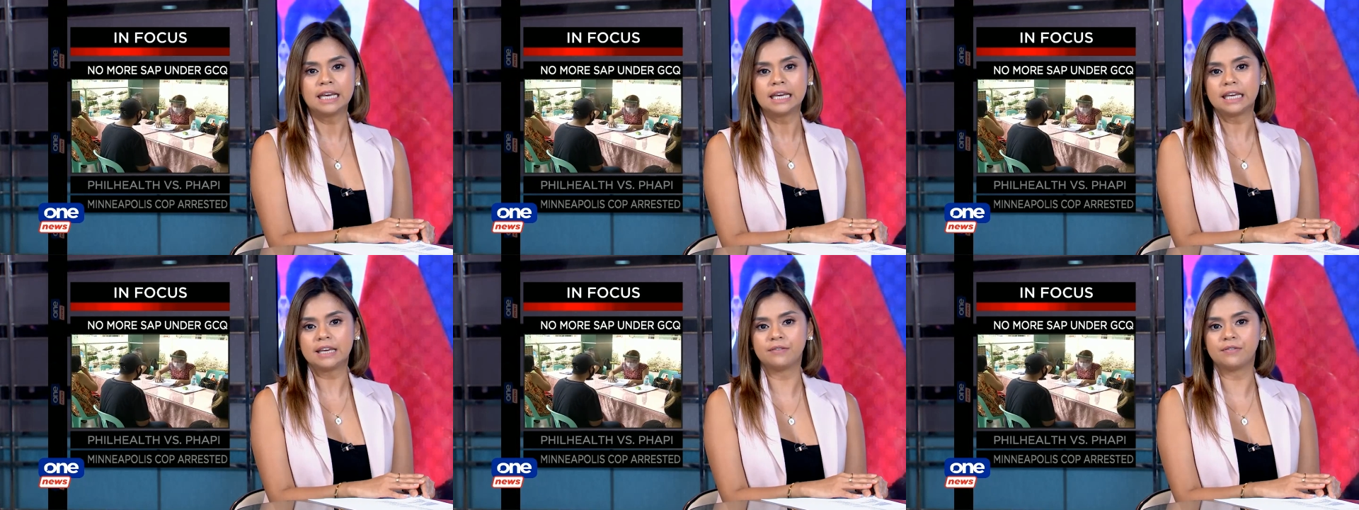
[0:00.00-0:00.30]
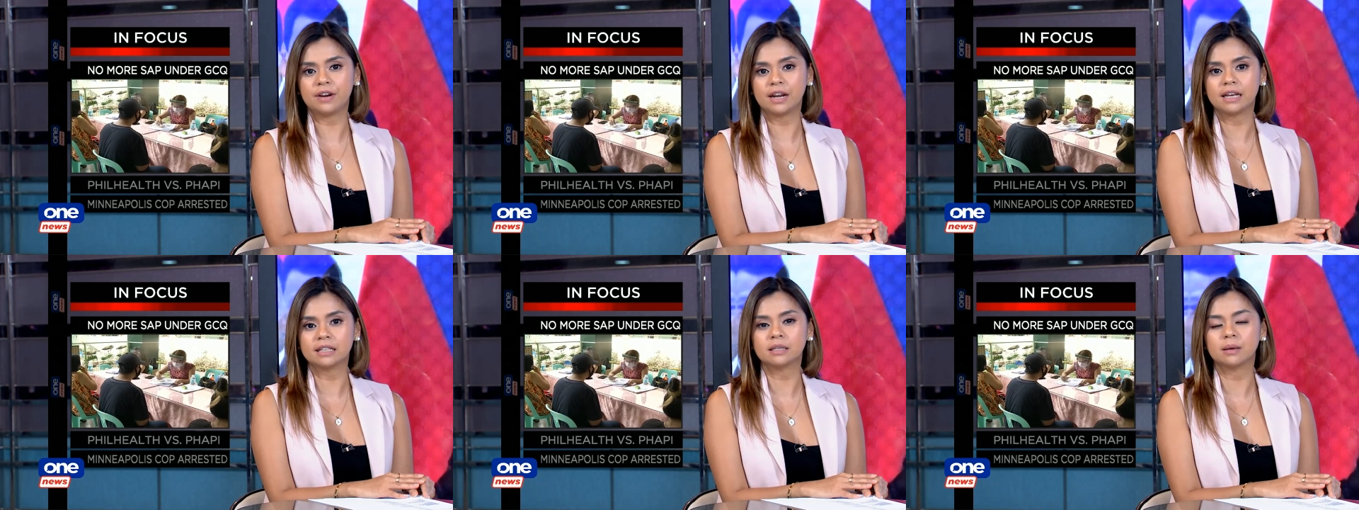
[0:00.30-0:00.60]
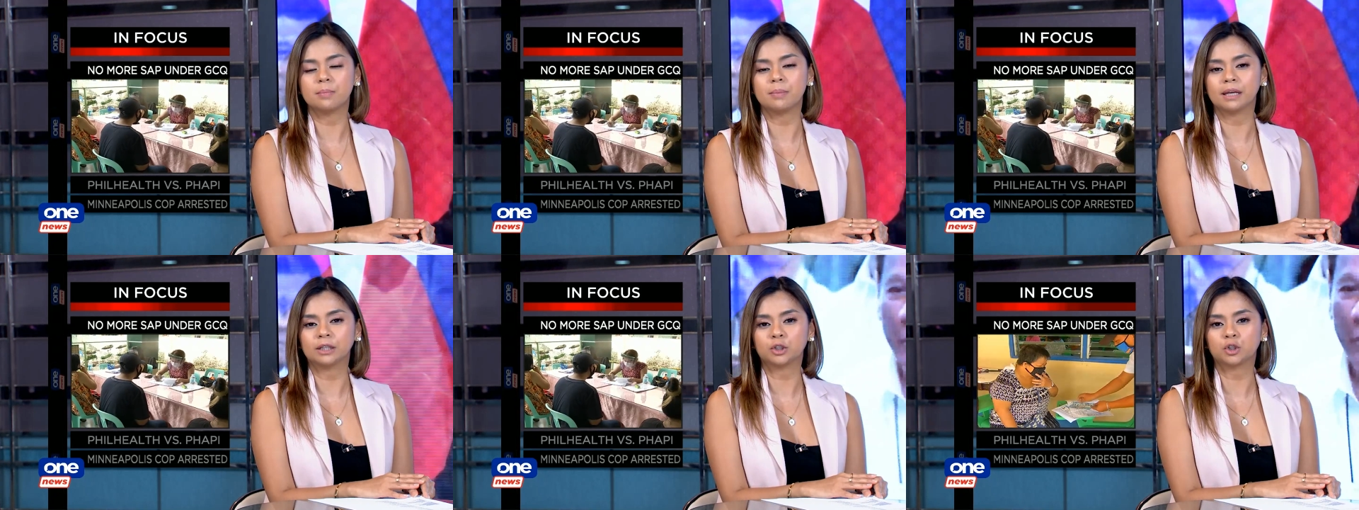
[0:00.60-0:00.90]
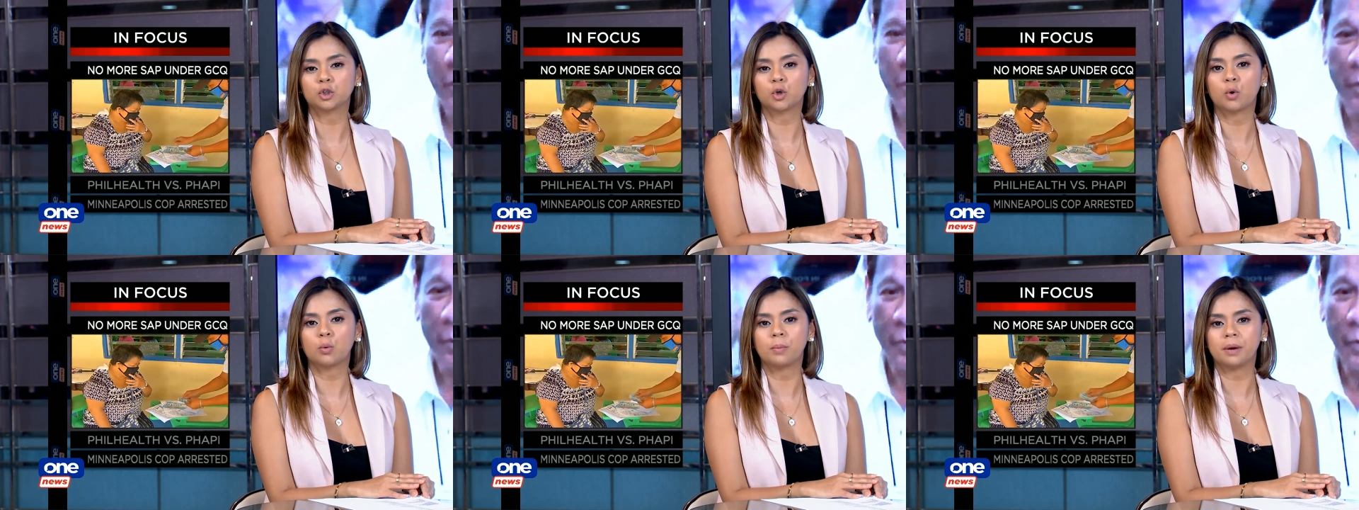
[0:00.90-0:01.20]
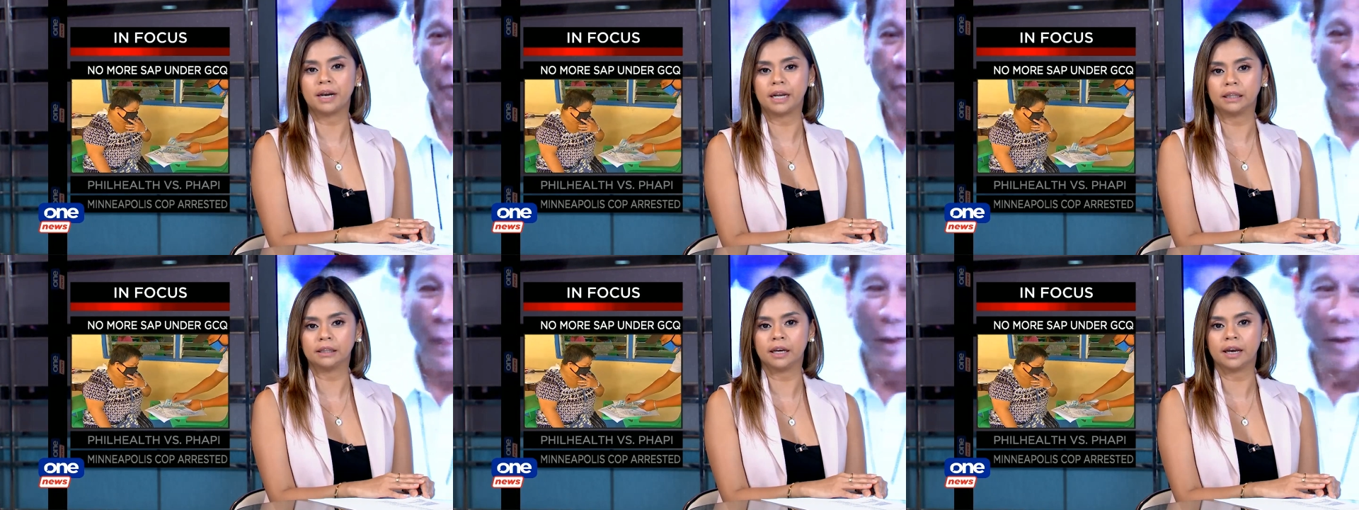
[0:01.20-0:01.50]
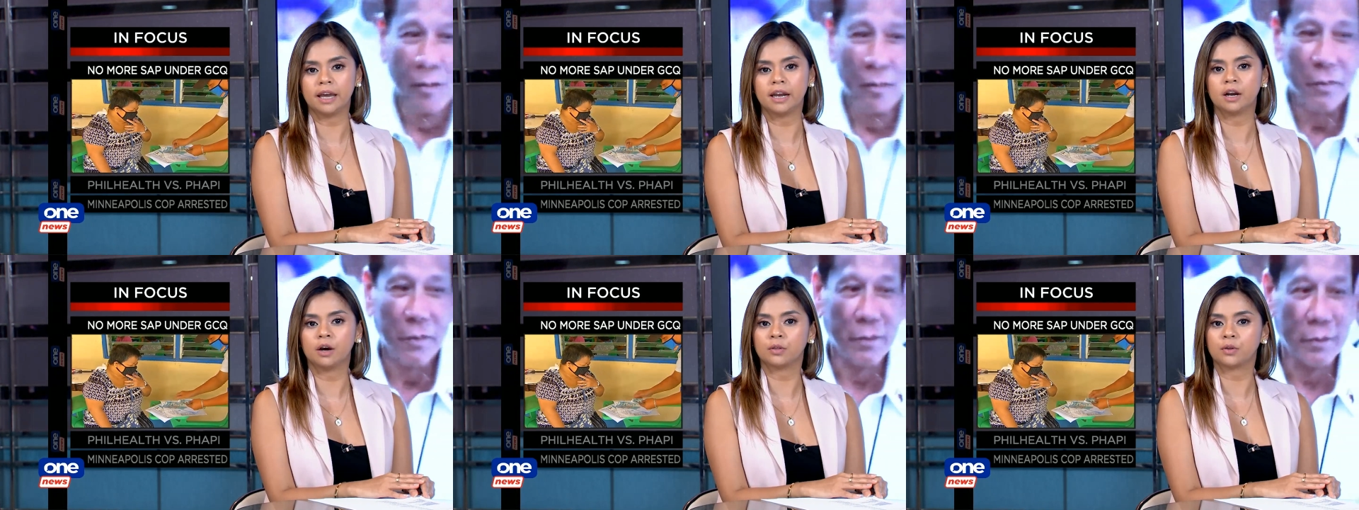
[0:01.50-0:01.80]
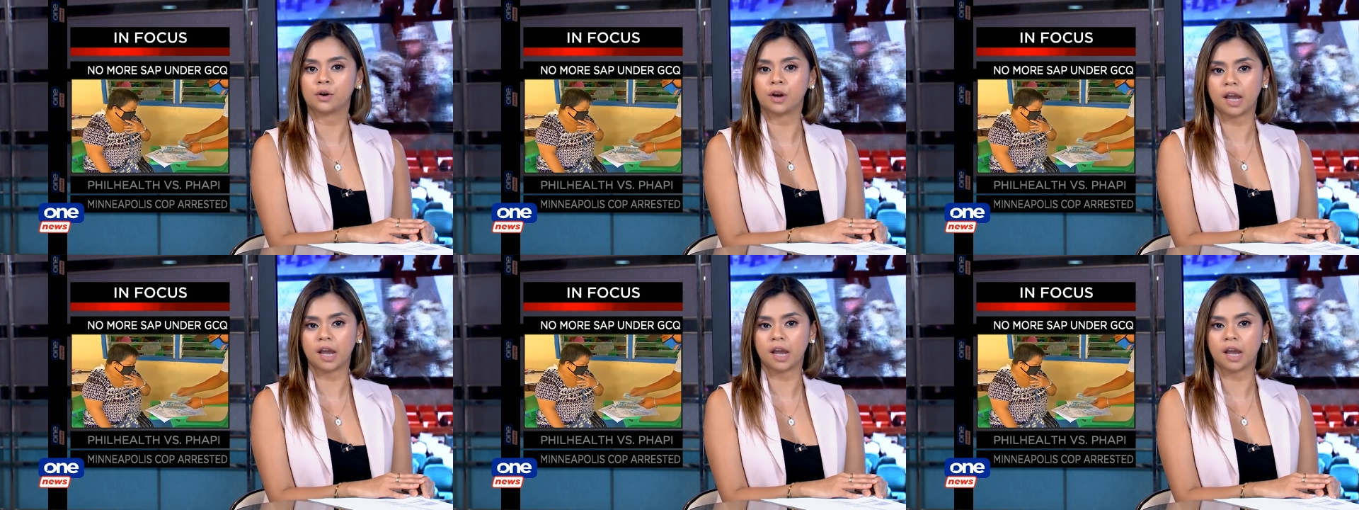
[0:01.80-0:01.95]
even as Metro Manila and other